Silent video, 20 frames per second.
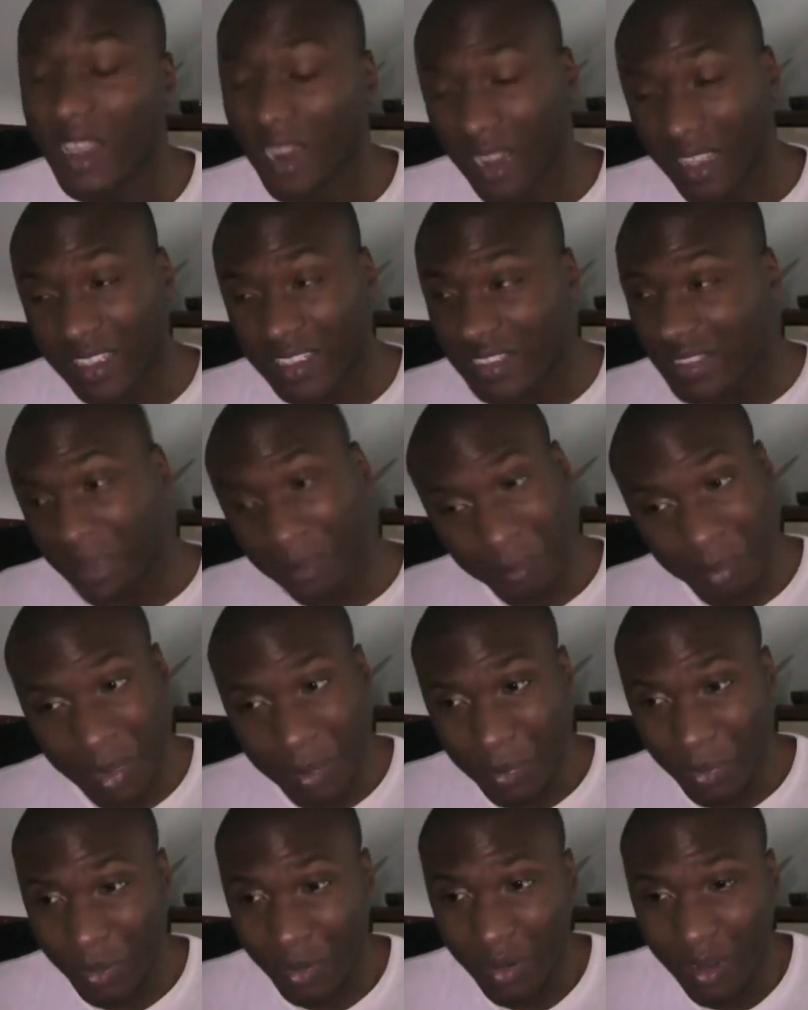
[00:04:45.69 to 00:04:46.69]
Like, some
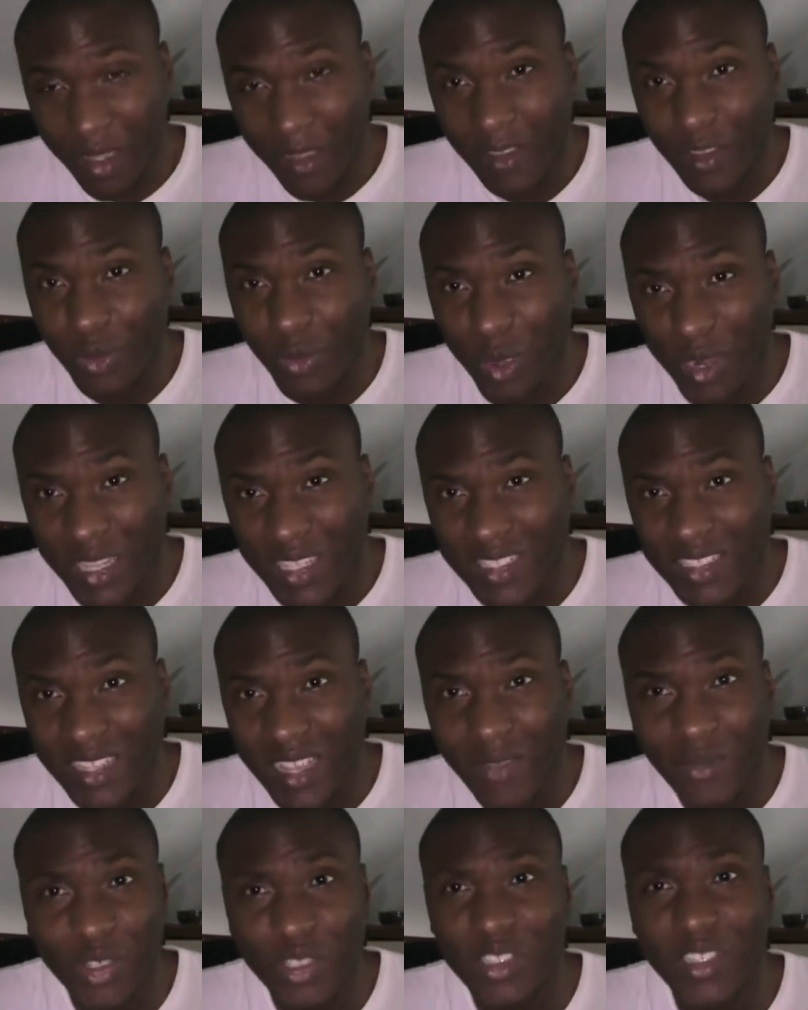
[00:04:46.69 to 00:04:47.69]
people that are like
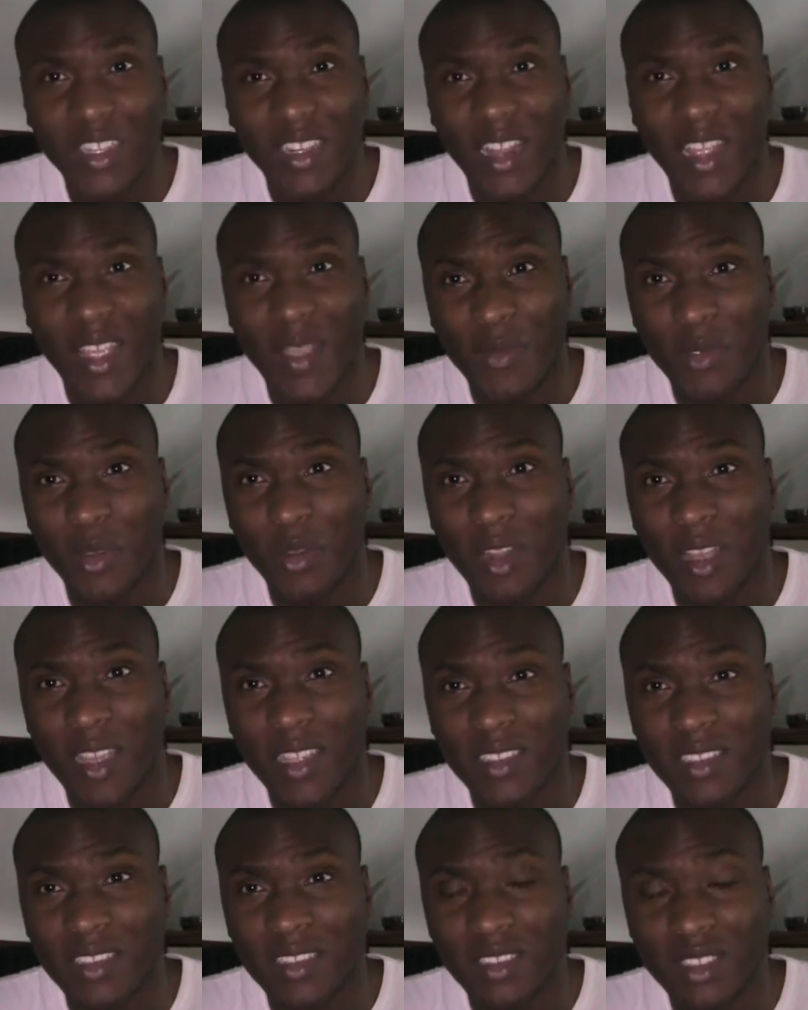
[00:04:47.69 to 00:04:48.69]
27 shouldn't have their
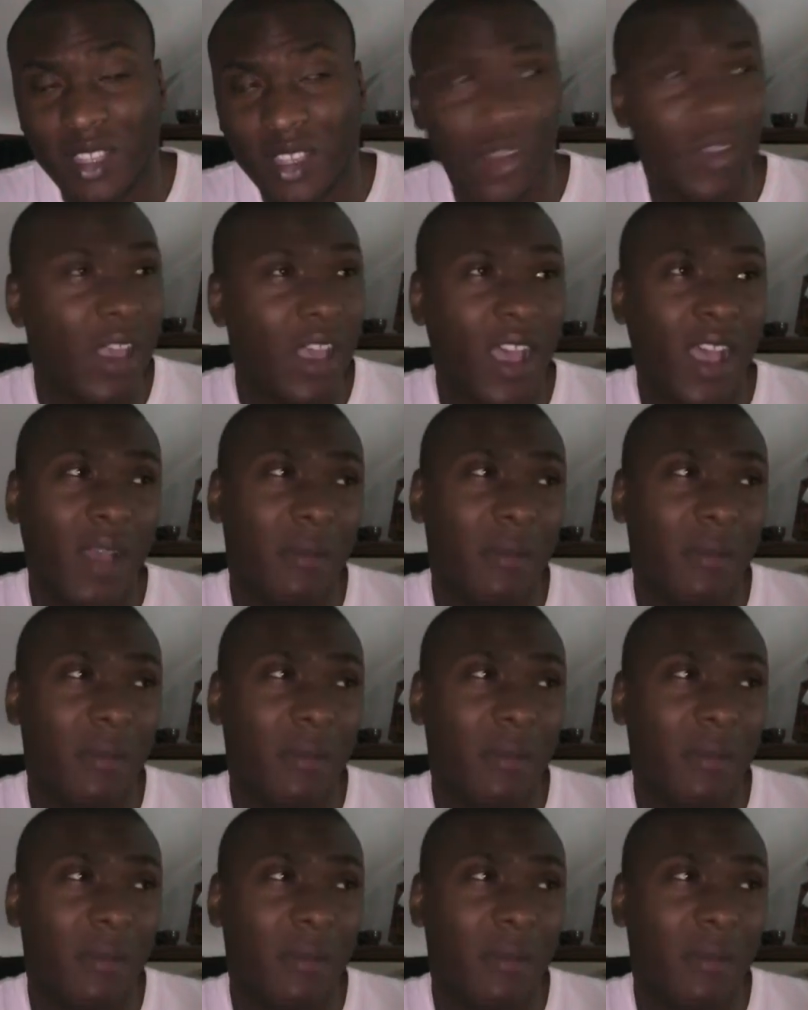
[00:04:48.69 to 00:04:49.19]
license too.